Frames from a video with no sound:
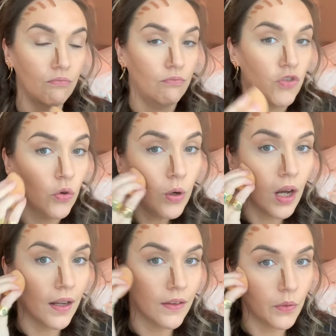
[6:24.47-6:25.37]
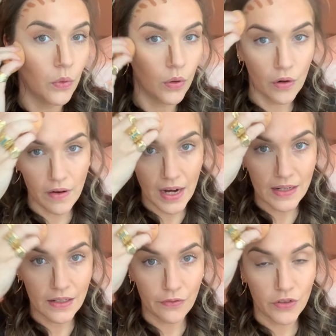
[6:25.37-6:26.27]
jawlines or creating
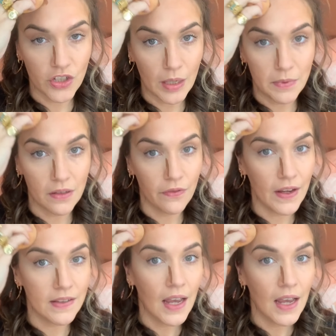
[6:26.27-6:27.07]
different shapes of the face.